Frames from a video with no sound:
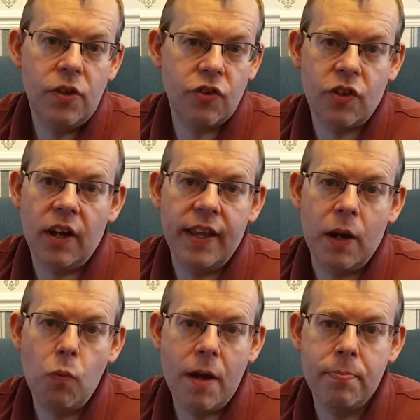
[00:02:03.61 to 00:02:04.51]
just like
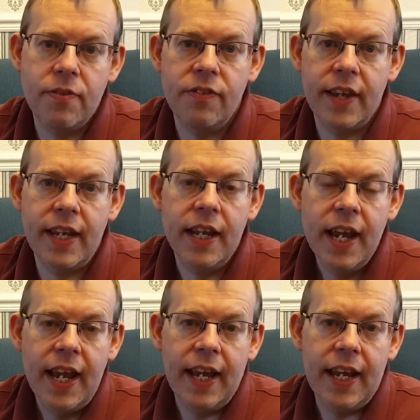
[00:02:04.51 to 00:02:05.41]
their weapons in
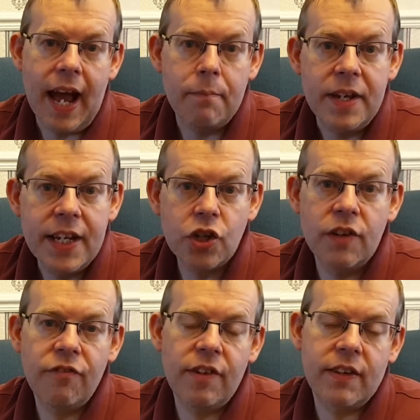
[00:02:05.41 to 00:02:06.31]

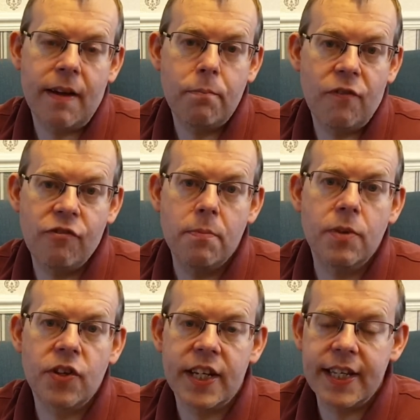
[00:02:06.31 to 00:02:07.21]
ammunition, for example, for a
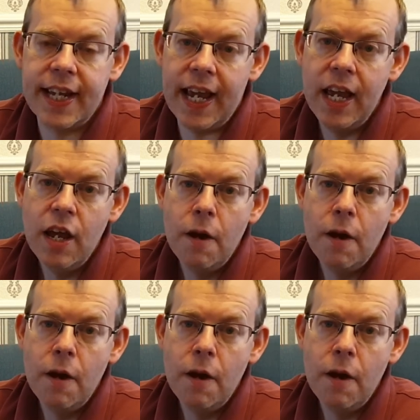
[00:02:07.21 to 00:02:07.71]
musketeer.